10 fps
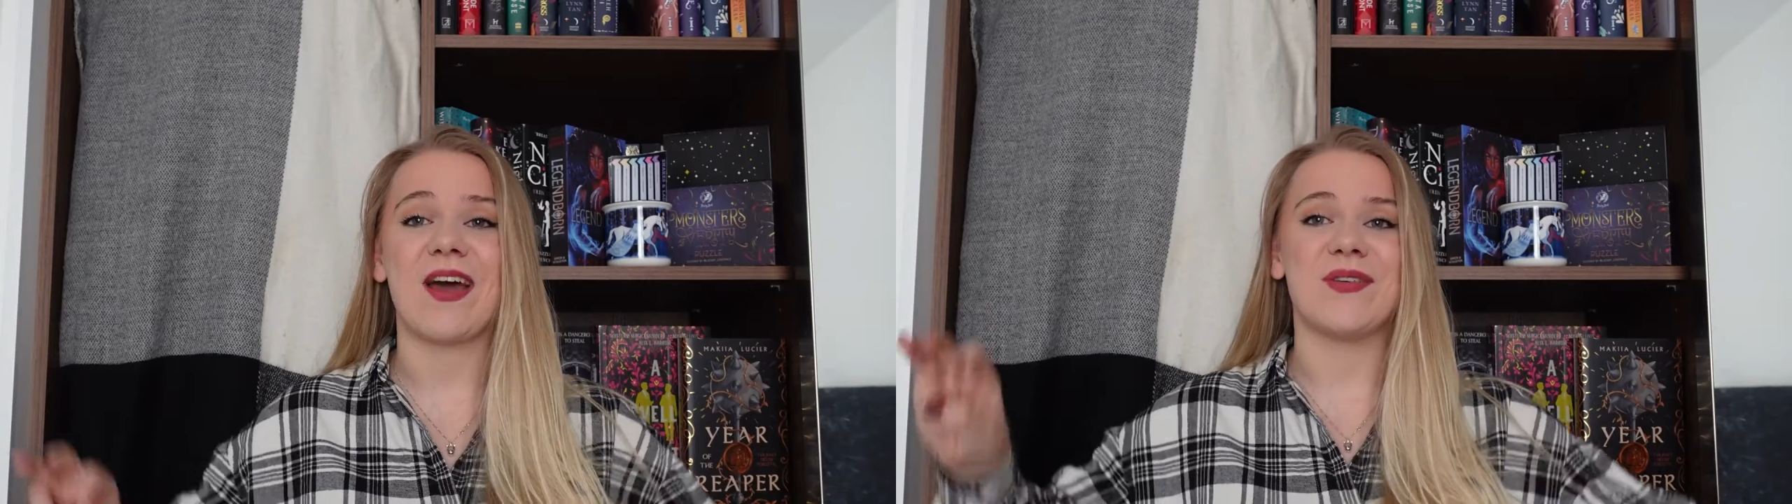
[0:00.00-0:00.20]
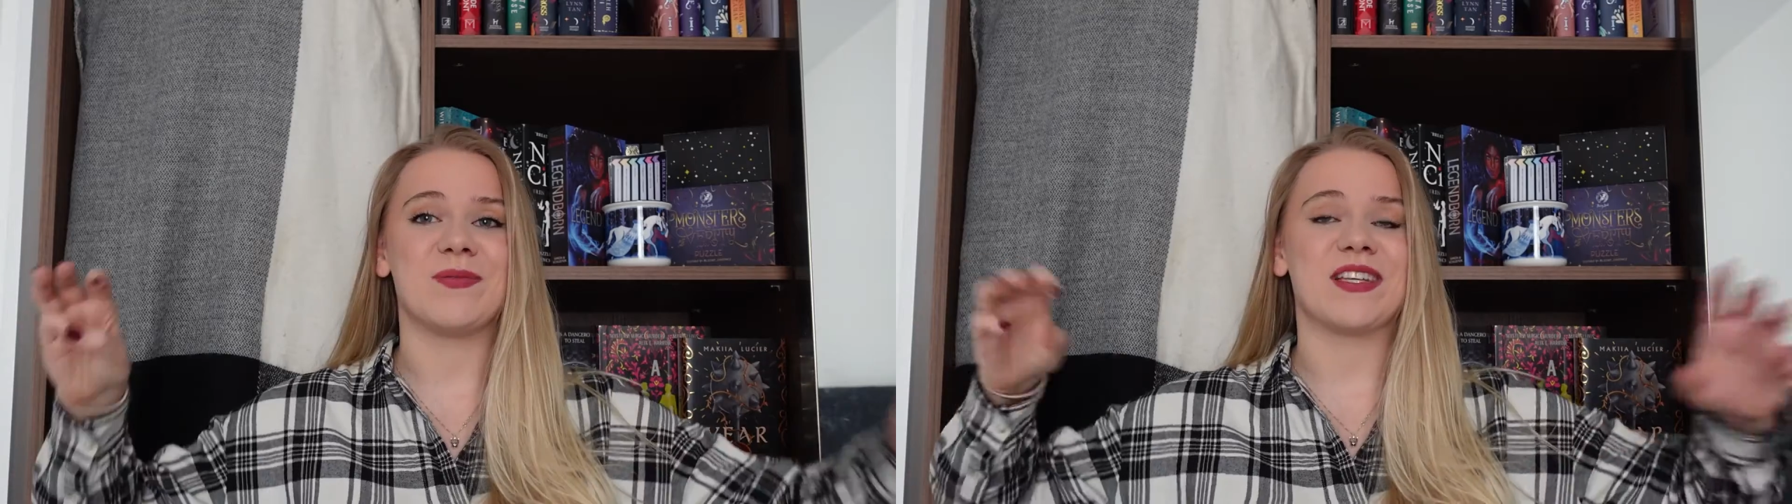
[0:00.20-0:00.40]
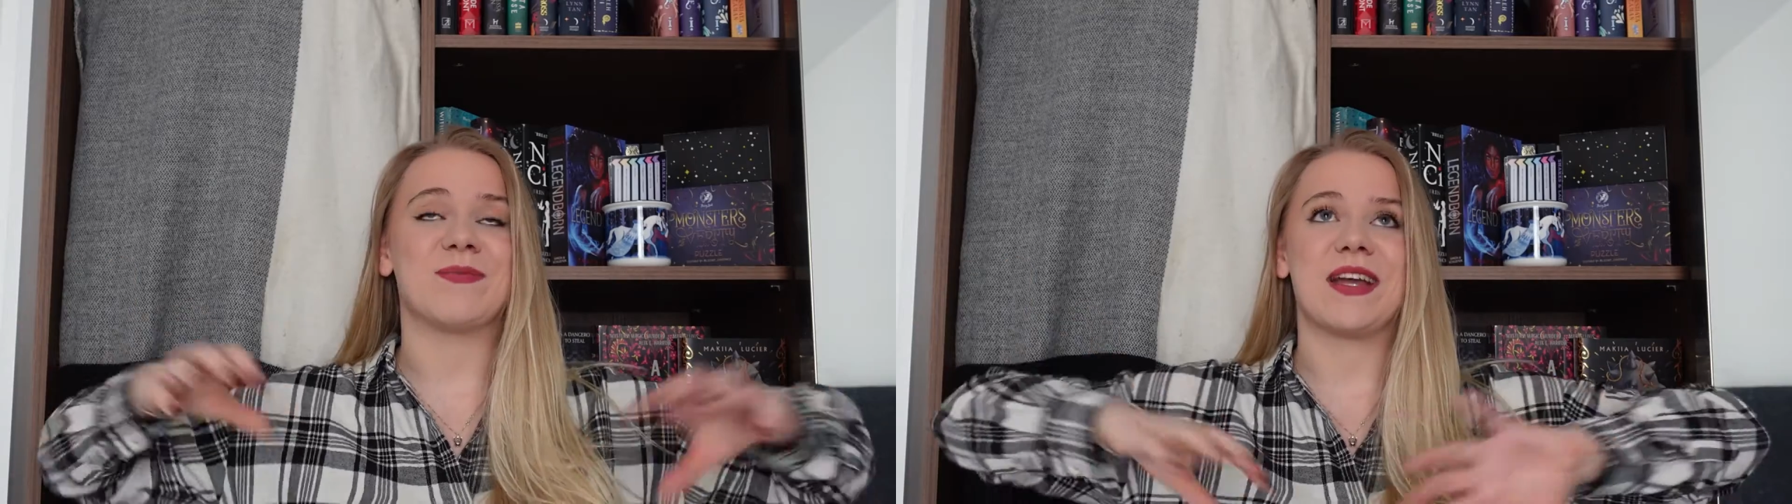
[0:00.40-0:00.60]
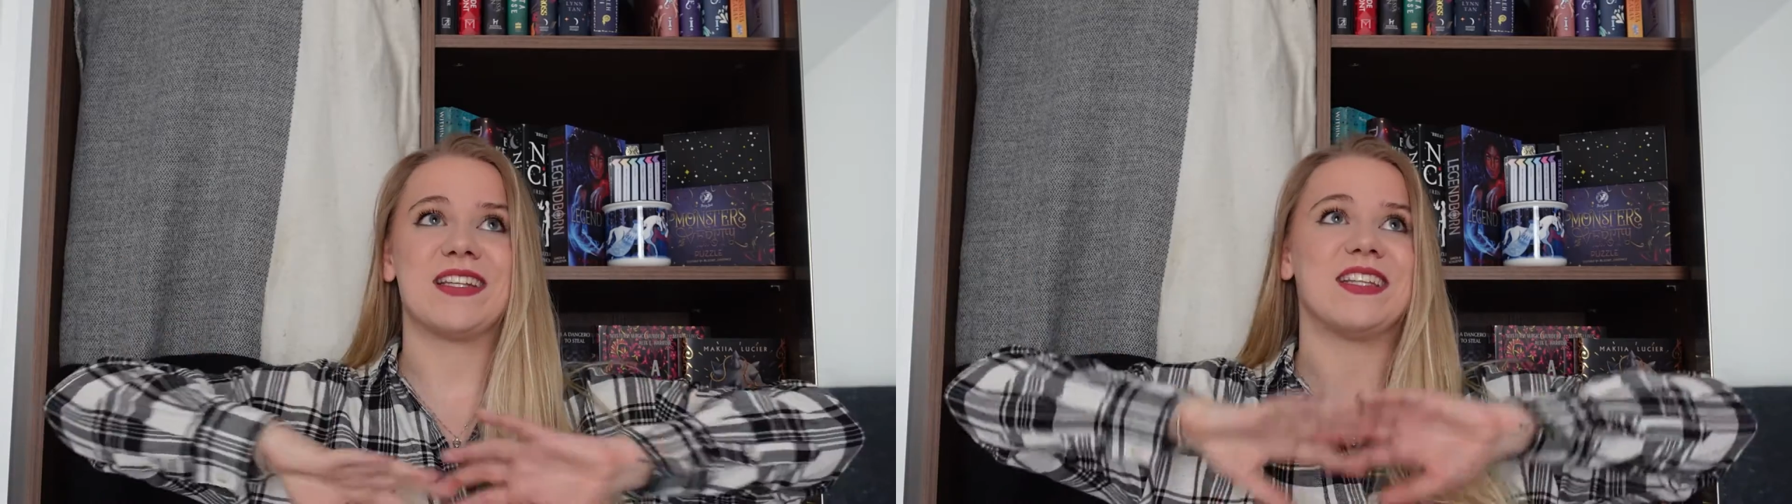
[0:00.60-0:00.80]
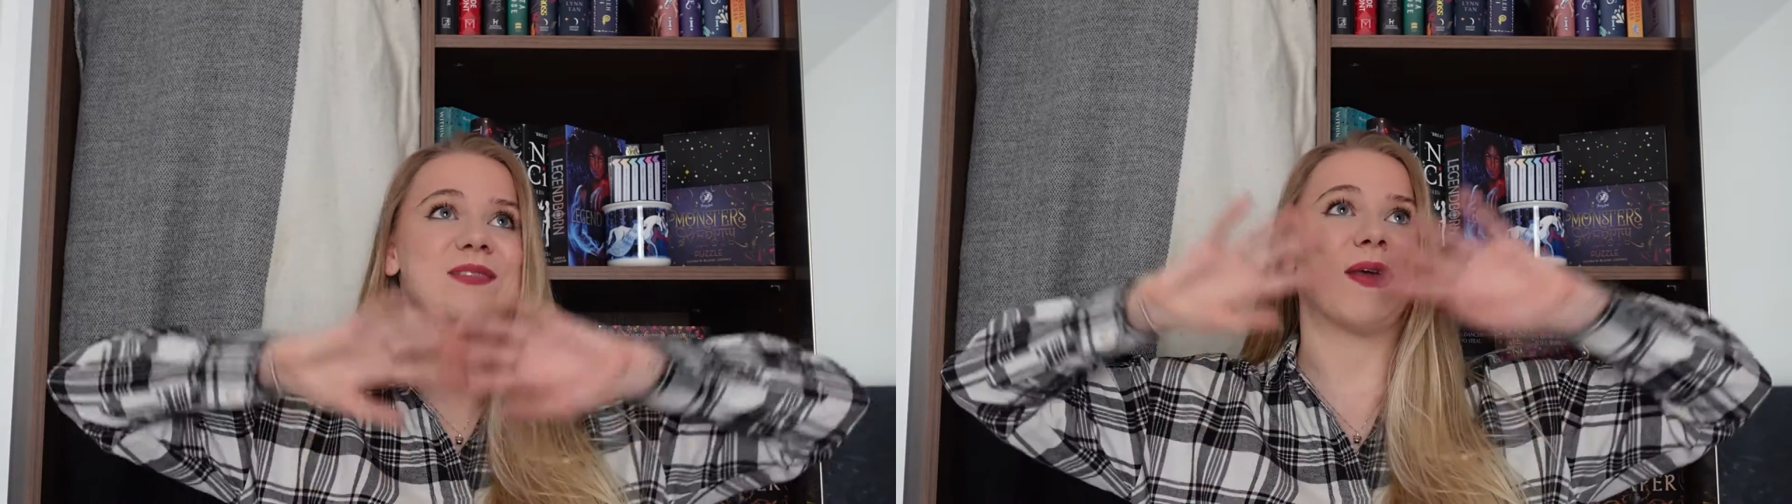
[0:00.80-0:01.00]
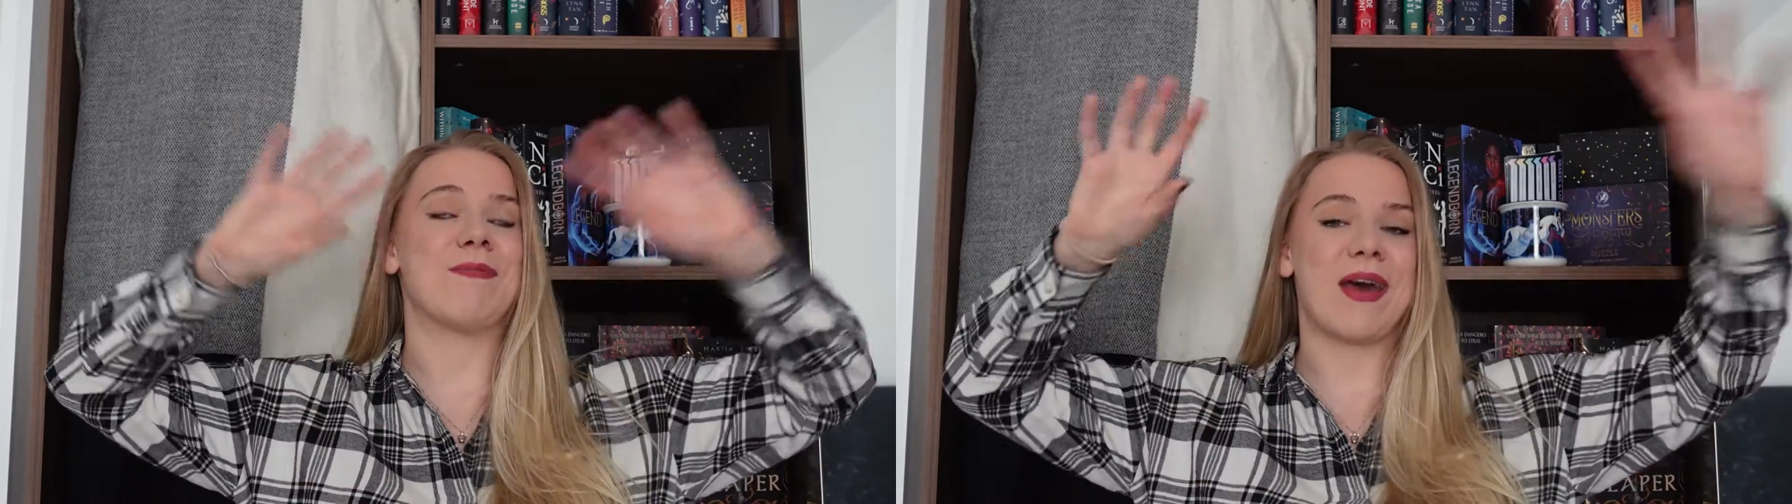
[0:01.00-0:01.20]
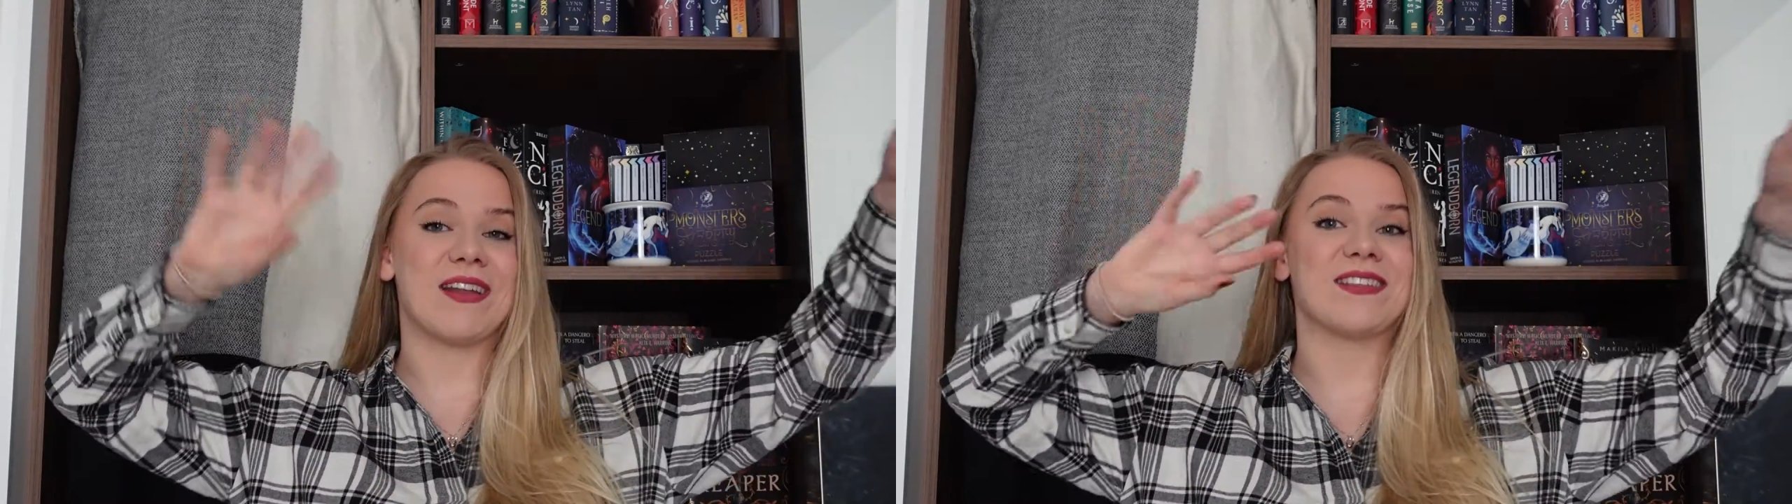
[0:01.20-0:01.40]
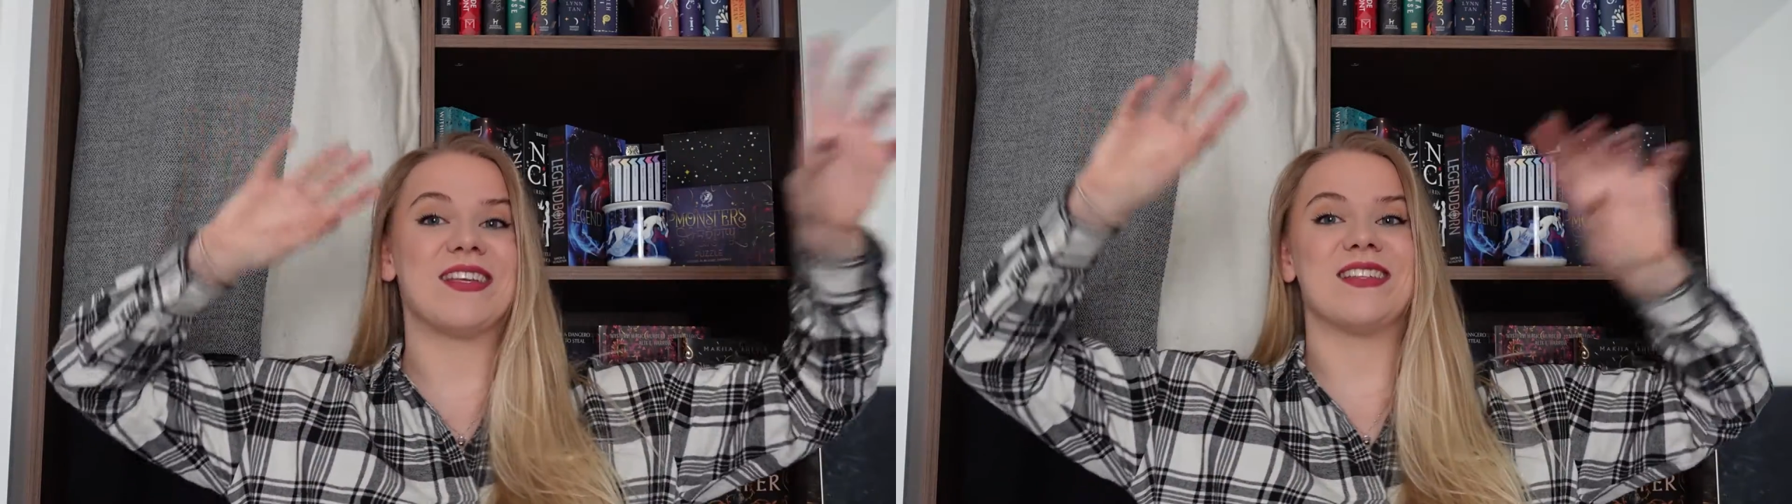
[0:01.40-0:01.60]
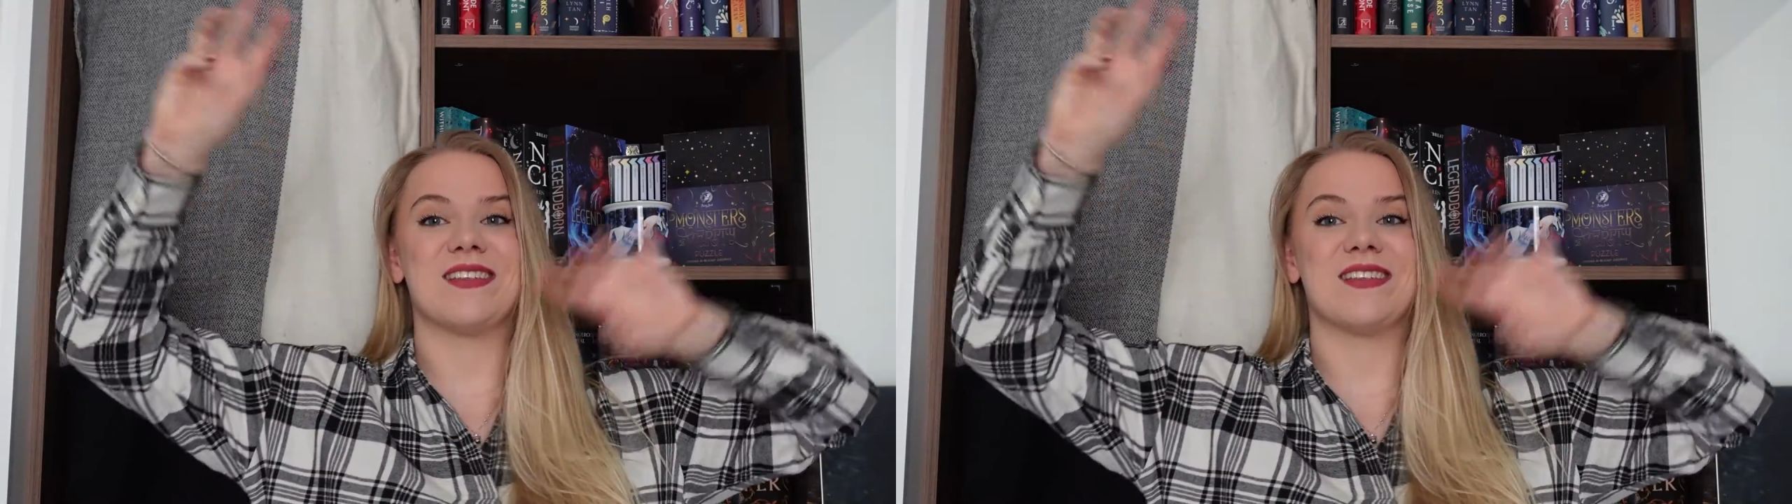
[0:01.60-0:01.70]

I was expecting this big battle scene,